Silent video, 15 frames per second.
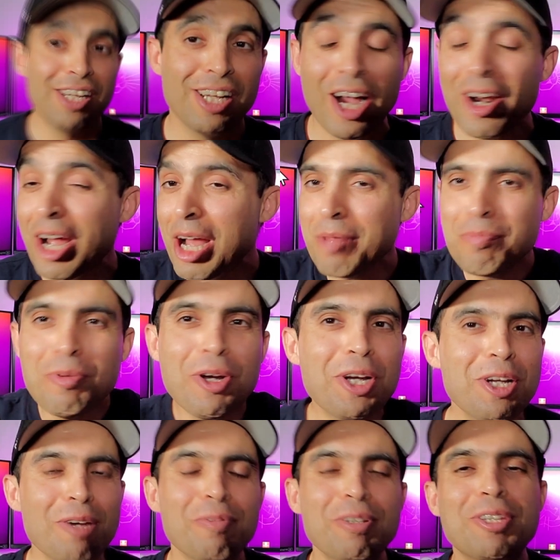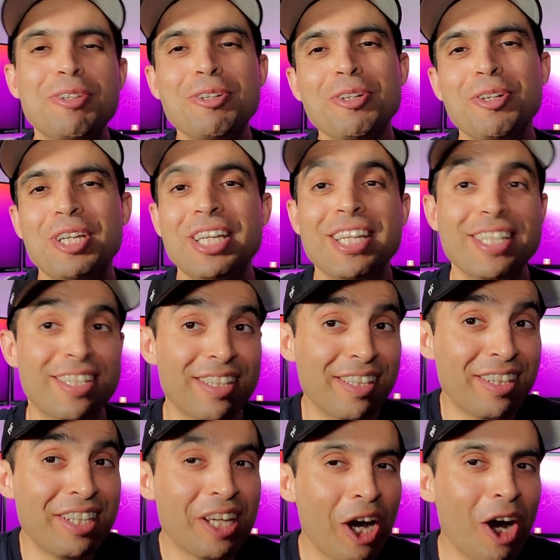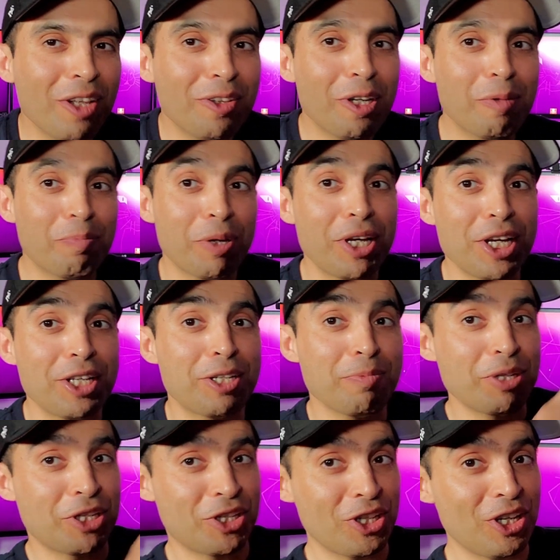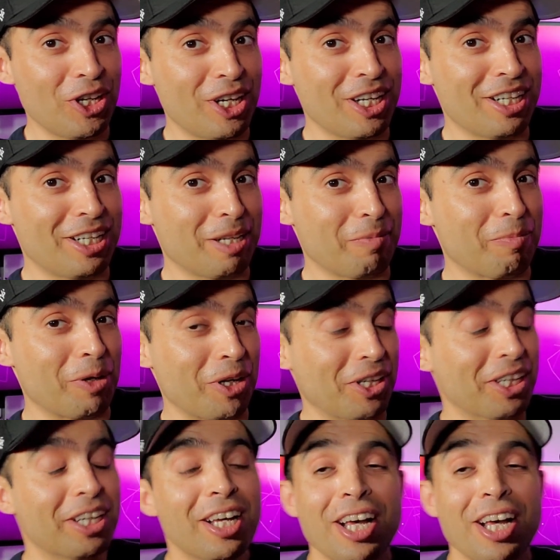All right, book number two is the 100 page machine learning book.